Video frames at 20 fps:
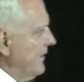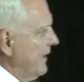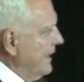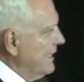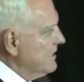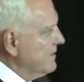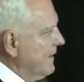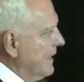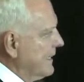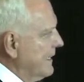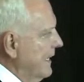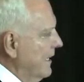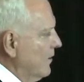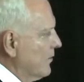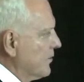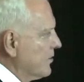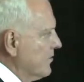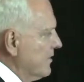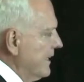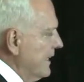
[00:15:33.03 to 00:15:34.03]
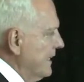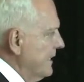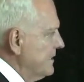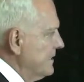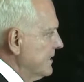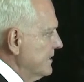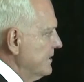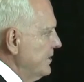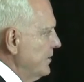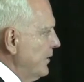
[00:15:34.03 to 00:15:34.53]
things like health
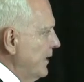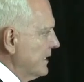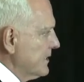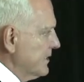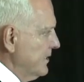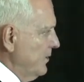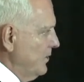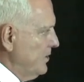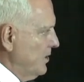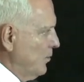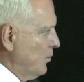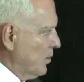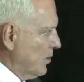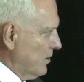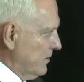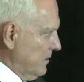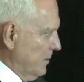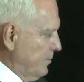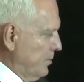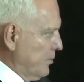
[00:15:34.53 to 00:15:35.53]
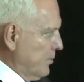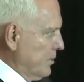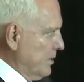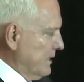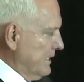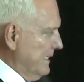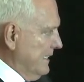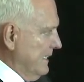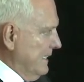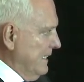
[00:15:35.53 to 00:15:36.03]
grades and US News and World
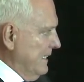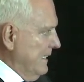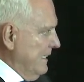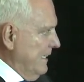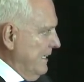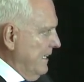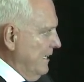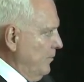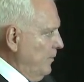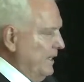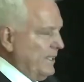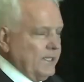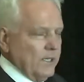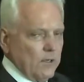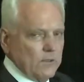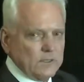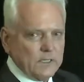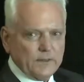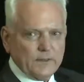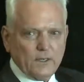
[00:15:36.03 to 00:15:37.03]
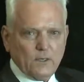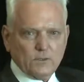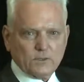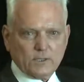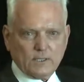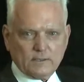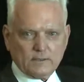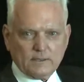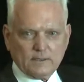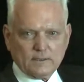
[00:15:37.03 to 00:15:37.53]
Report, and we know that those
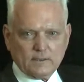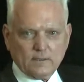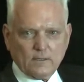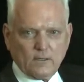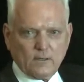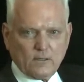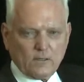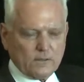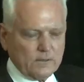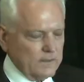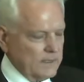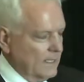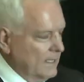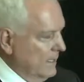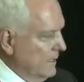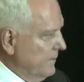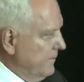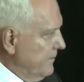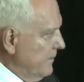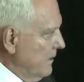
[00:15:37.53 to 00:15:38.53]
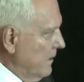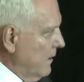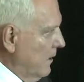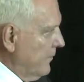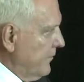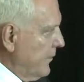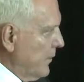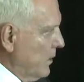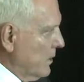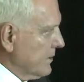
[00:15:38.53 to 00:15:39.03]
are
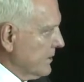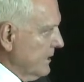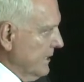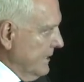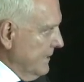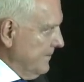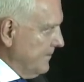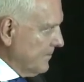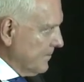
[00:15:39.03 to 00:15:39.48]
faulty.